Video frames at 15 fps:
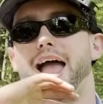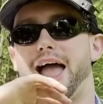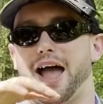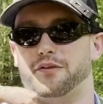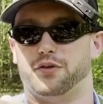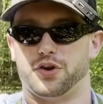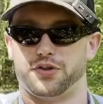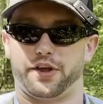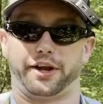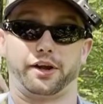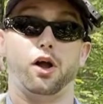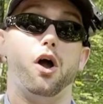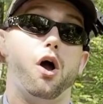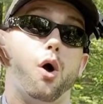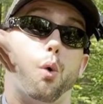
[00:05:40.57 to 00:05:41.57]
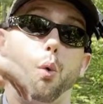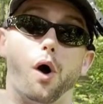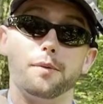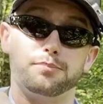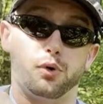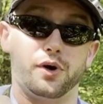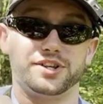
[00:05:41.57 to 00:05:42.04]
everything.
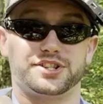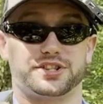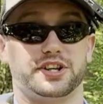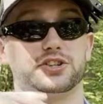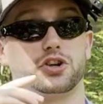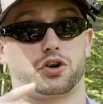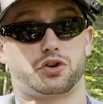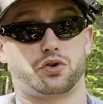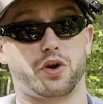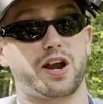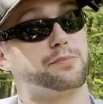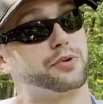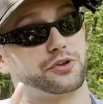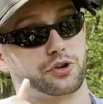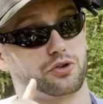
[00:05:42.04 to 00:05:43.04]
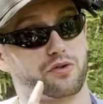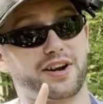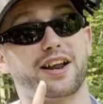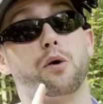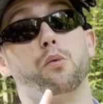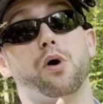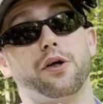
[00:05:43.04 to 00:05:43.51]
1-point slings are great, but they're
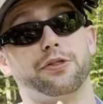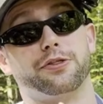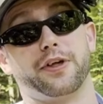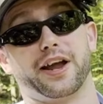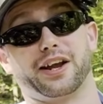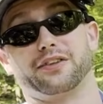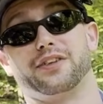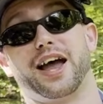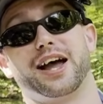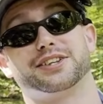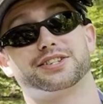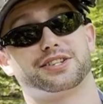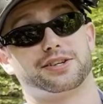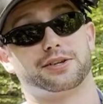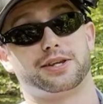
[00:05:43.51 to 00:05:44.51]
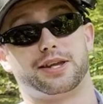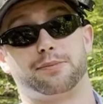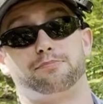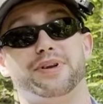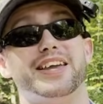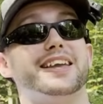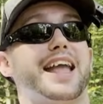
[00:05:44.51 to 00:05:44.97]
great at one thing, and that's
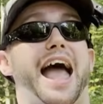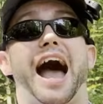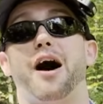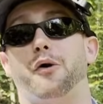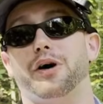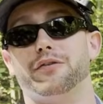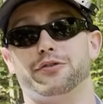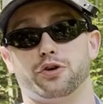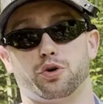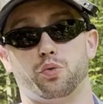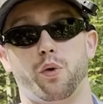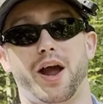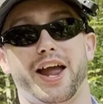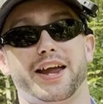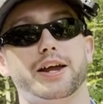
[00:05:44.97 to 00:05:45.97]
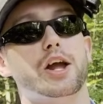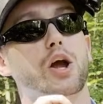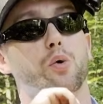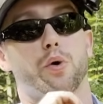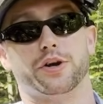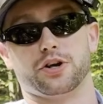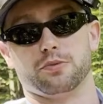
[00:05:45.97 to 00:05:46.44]
being out of your way
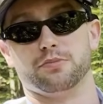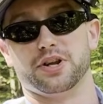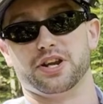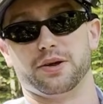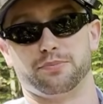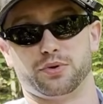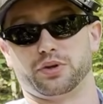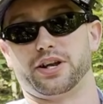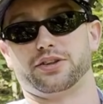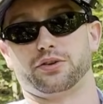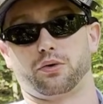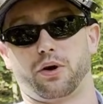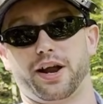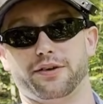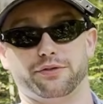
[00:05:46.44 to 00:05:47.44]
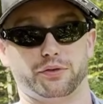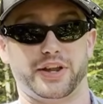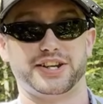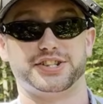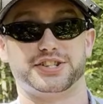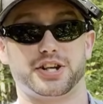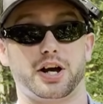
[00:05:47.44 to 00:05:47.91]
when you're manipulating the rifle.
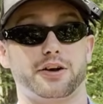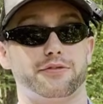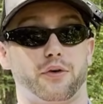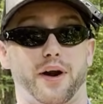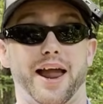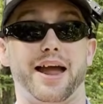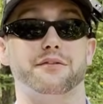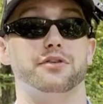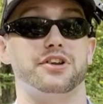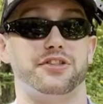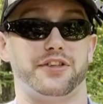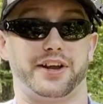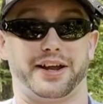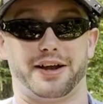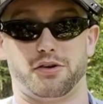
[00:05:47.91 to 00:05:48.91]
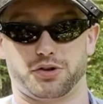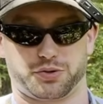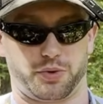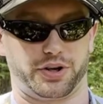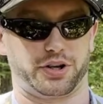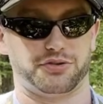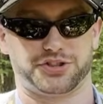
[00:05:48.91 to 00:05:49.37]
They suck for everything
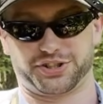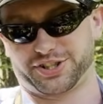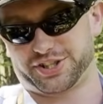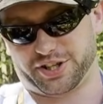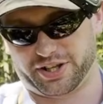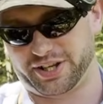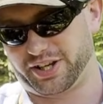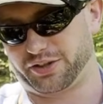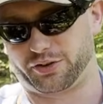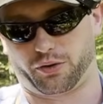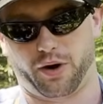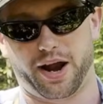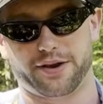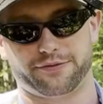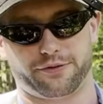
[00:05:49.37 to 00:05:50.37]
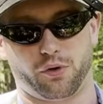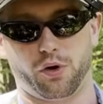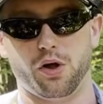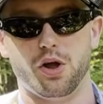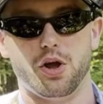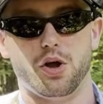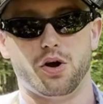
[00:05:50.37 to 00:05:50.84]
else. When it comes to slinging the
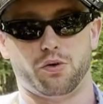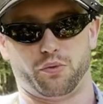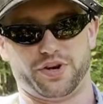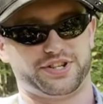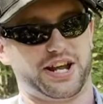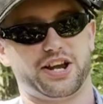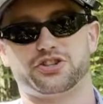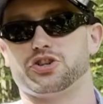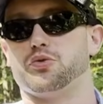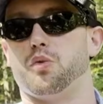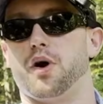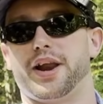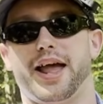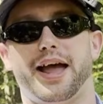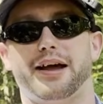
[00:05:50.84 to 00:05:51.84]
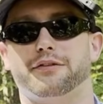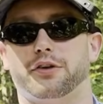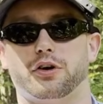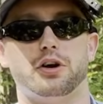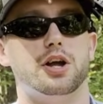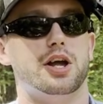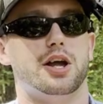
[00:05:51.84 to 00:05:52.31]
rifle, retention,
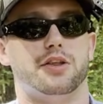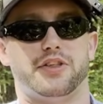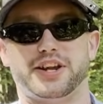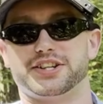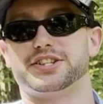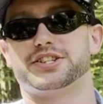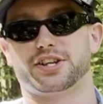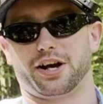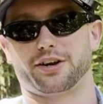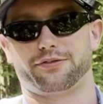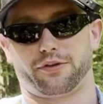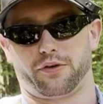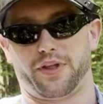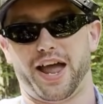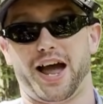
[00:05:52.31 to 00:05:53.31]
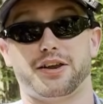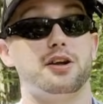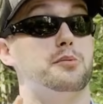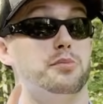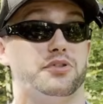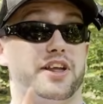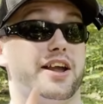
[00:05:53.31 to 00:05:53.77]
whatever, they suck for that,
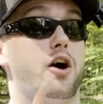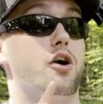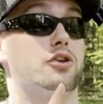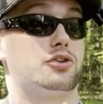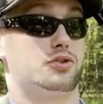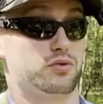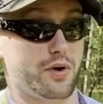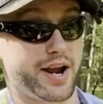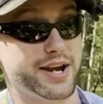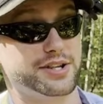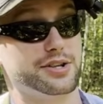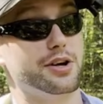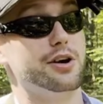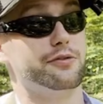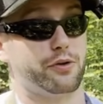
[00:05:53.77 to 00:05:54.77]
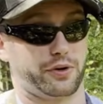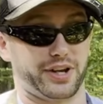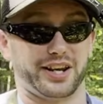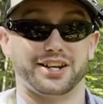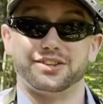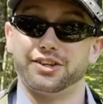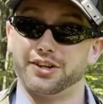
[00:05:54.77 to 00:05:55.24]
but they are great for
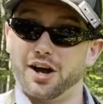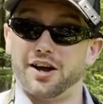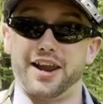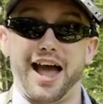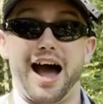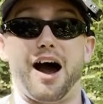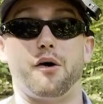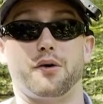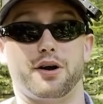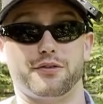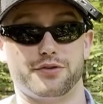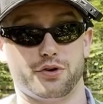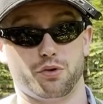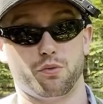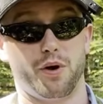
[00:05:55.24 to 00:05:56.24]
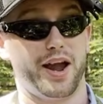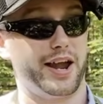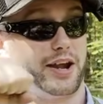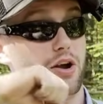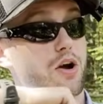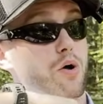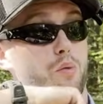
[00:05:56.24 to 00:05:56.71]
getting the gun out of your
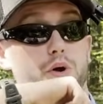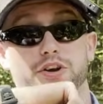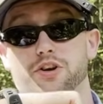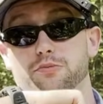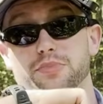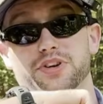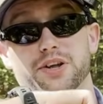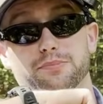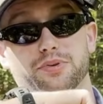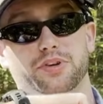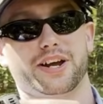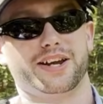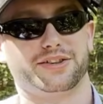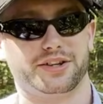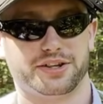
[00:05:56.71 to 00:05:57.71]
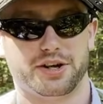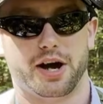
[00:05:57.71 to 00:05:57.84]
way when you're manipulating the